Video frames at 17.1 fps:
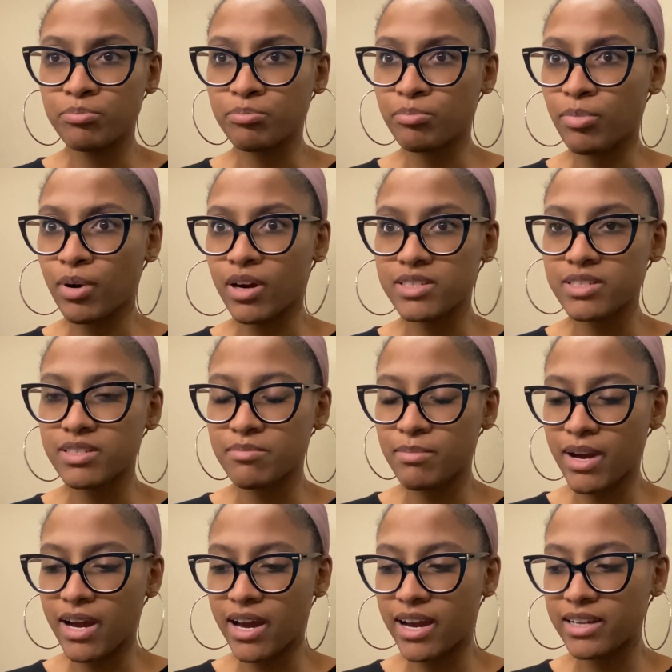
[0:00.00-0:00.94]
parts of
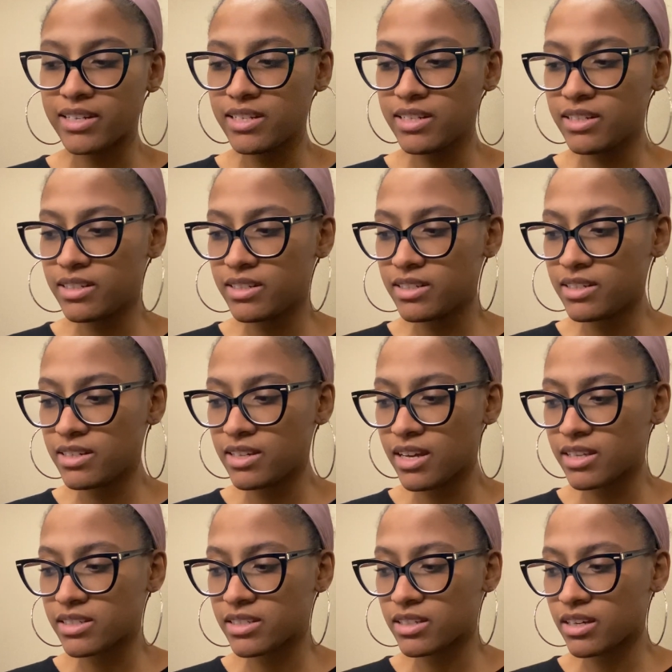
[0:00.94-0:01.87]
my identity
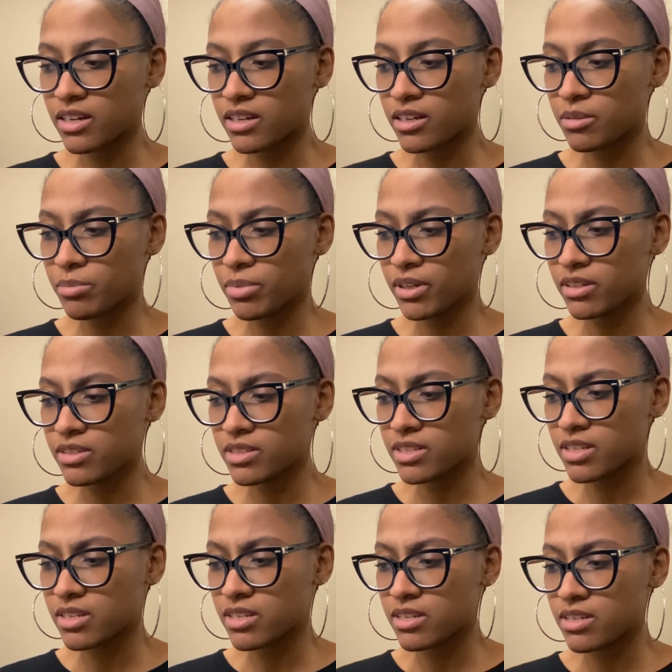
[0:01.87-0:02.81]
as a younger
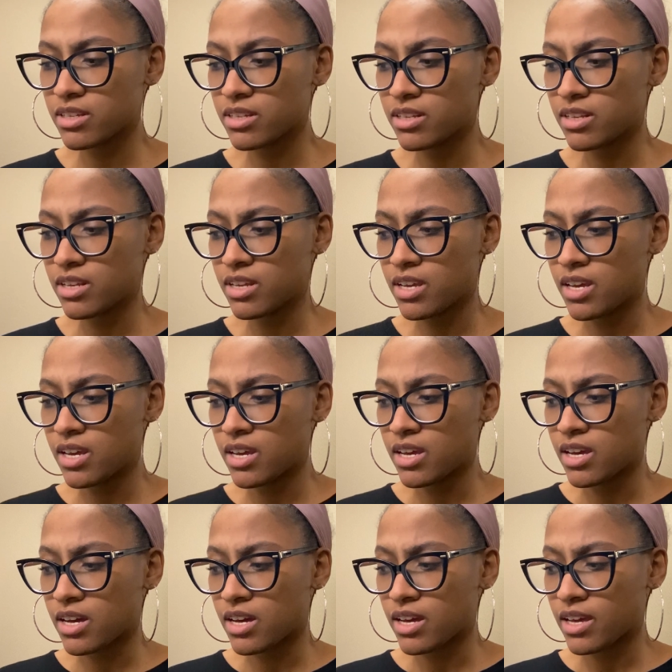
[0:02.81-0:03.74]
person.
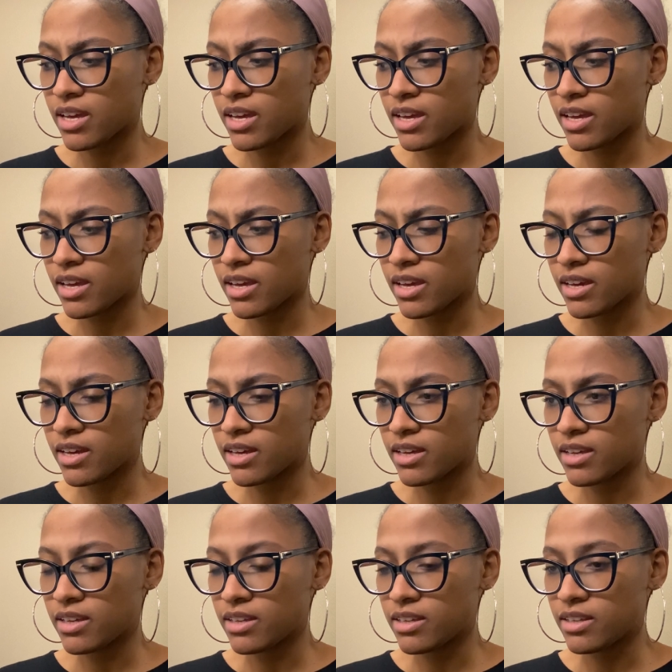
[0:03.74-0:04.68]

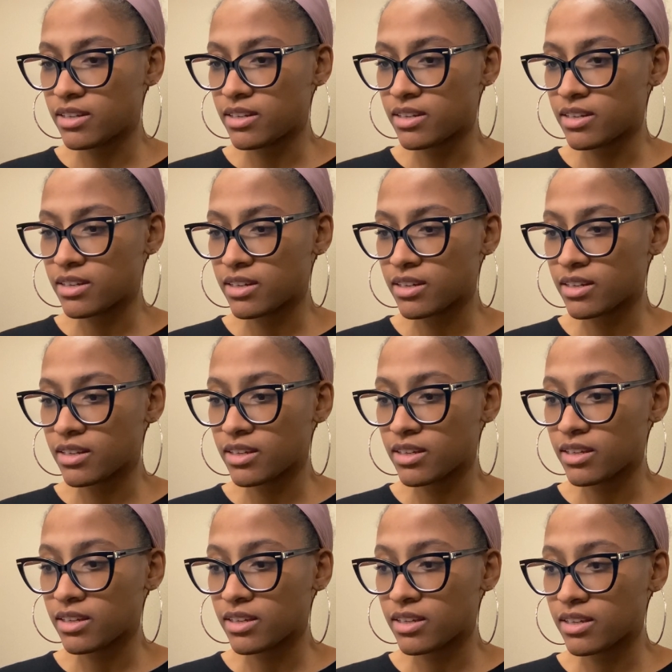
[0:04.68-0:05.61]
And
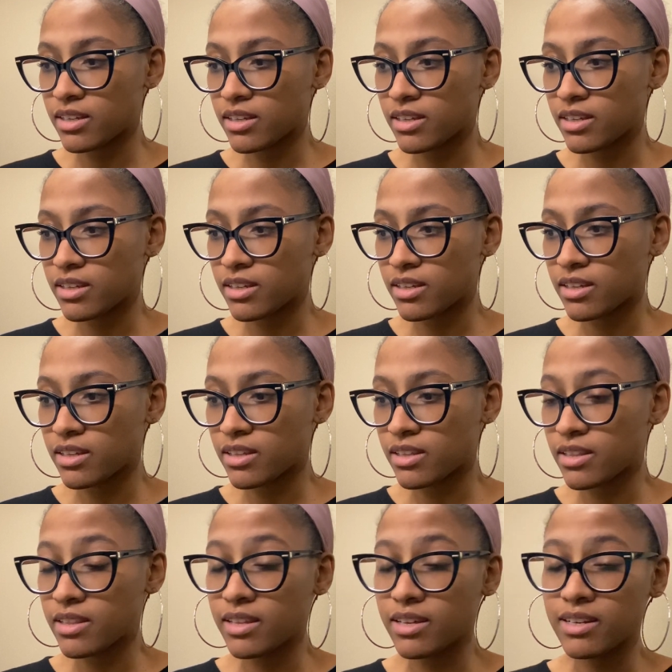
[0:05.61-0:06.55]

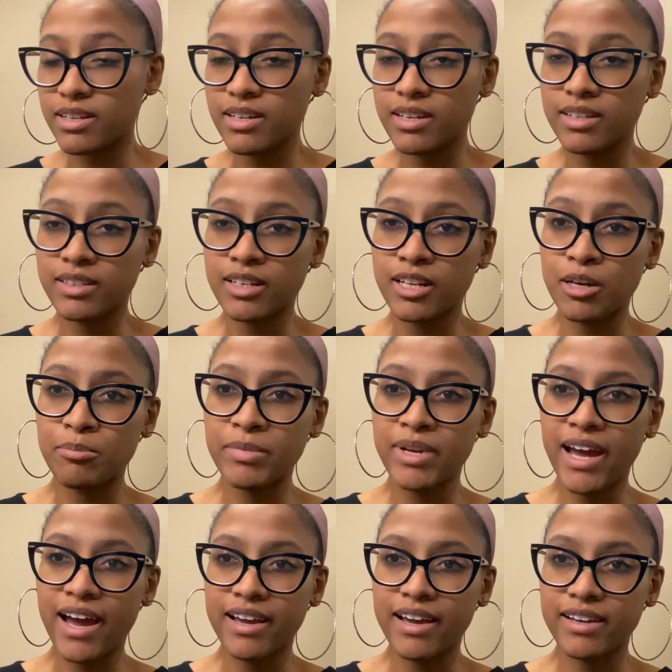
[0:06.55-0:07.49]
then he ended up
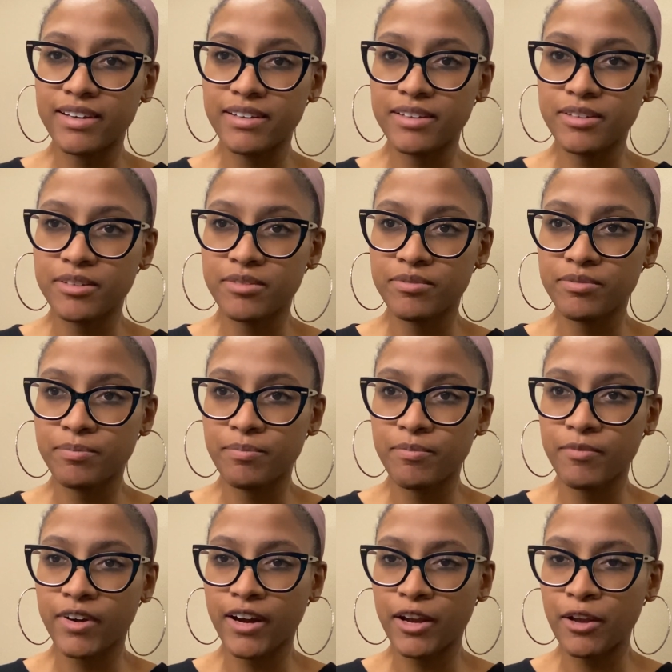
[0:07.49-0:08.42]
dying,
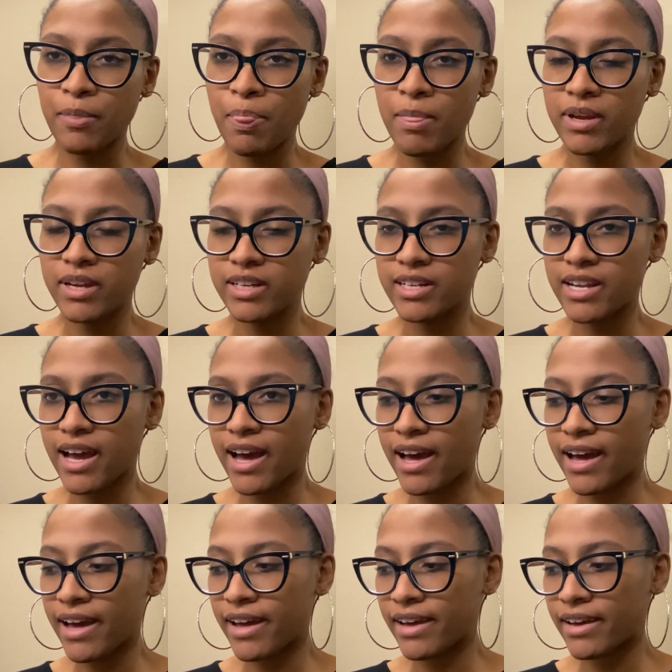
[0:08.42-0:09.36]
right? He
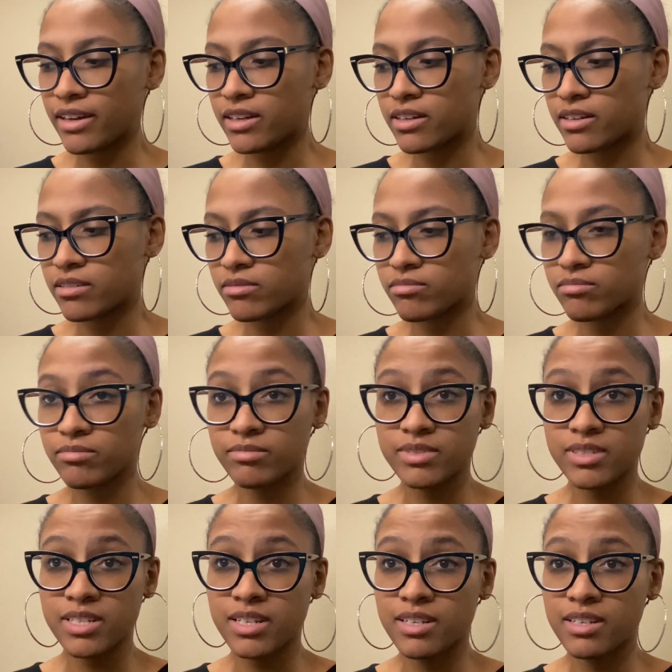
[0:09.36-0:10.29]
died
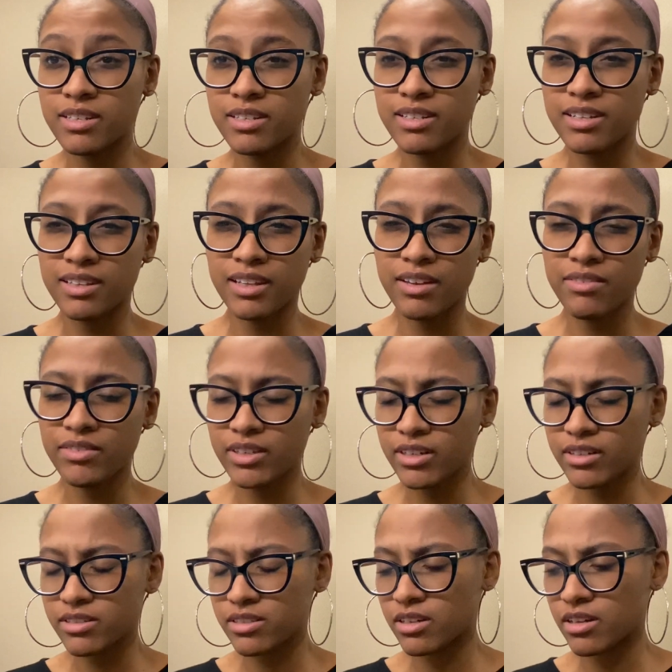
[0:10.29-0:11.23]
10, 11
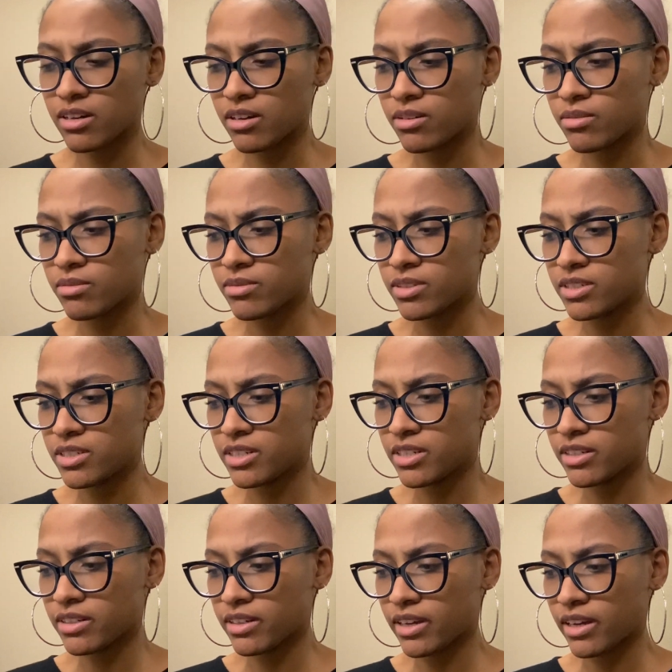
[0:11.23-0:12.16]
years ago, this
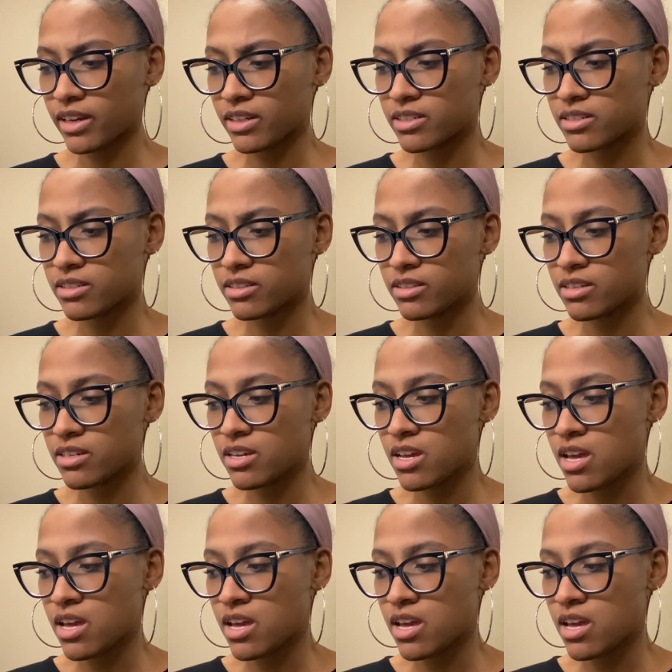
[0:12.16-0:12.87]
year actually.